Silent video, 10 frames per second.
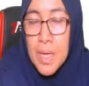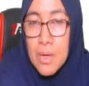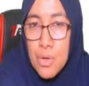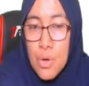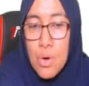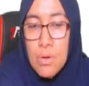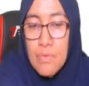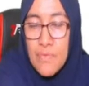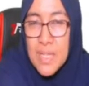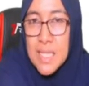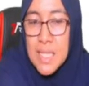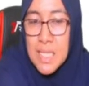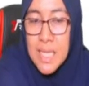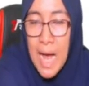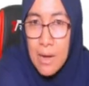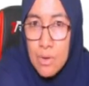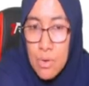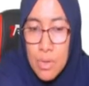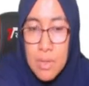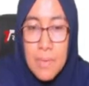known versus unknown.